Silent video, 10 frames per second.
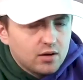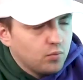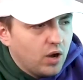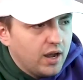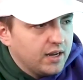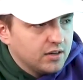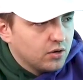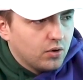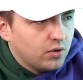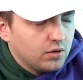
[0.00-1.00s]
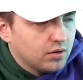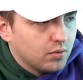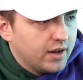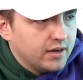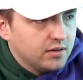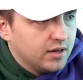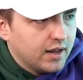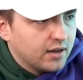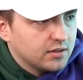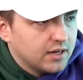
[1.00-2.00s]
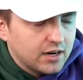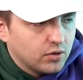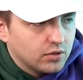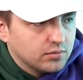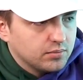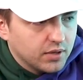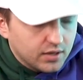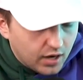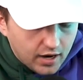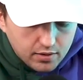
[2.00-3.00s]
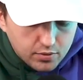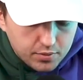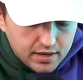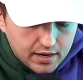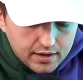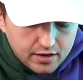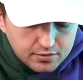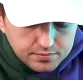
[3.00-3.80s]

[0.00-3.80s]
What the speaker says: white, gold, or white. Yeah, not gold. But all right, what do we got, Kyle?